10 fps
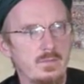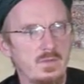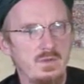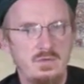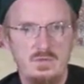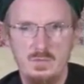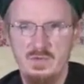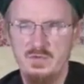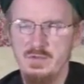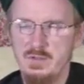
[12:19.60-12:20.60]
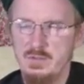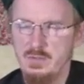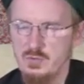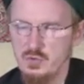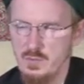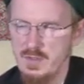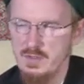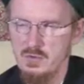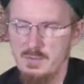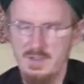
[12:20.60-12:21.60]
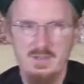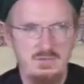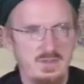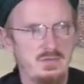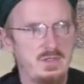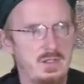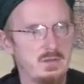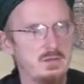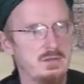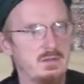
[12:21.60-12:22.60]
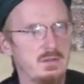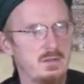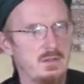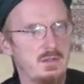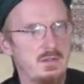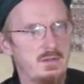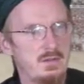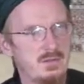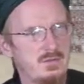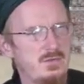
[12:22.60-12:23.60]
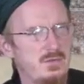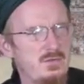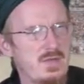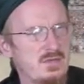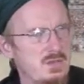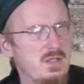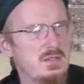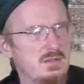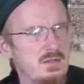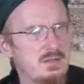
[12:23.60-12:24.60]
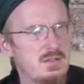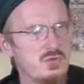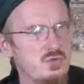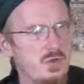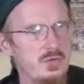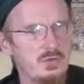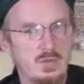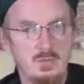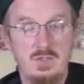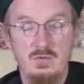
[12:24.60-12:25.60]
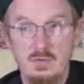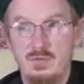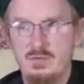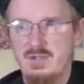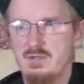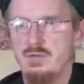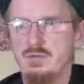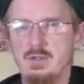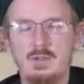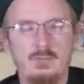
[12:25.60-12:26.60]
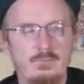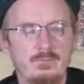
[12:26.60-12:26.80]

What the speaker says: This is the mysterium tremendum et fascinans. It's fascinating and entrancing, but it's also terrifying.